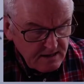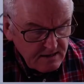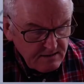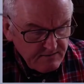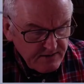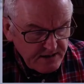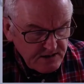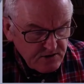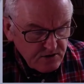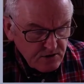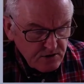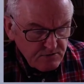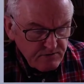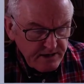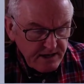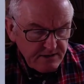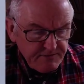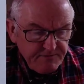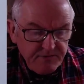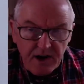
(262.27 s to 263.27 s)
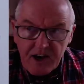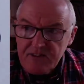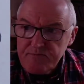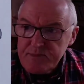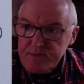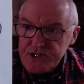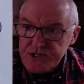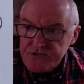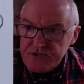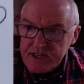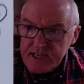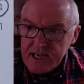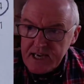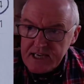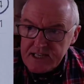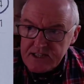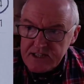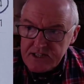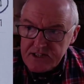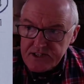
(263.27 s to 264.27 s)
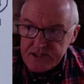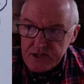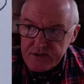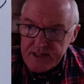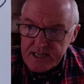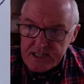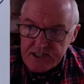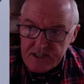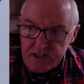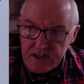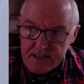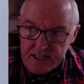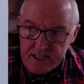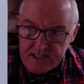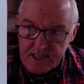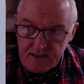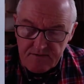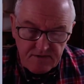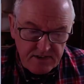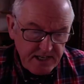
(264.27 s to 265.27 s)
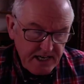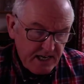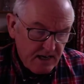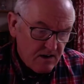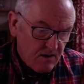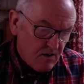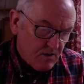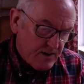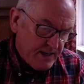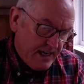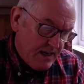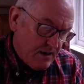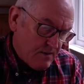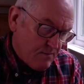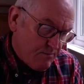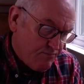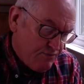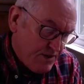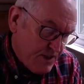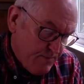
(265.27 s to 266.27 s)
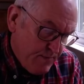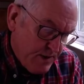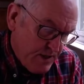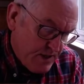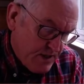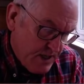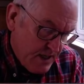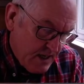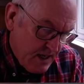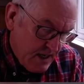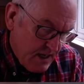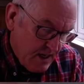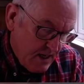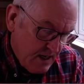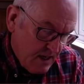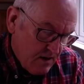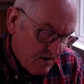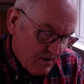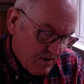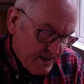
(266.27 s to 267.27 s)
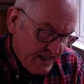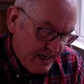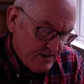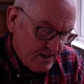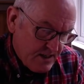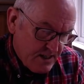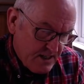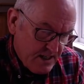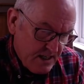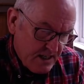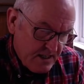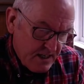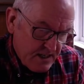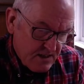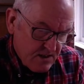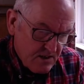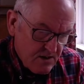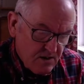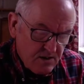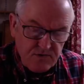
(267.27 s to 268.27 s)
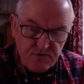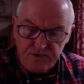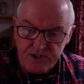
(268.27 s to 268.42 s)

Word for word: Victoria, 5 mystery cases, so they're starting a 7-day lockdown. Brisbane's in a lockdown and Sydney has got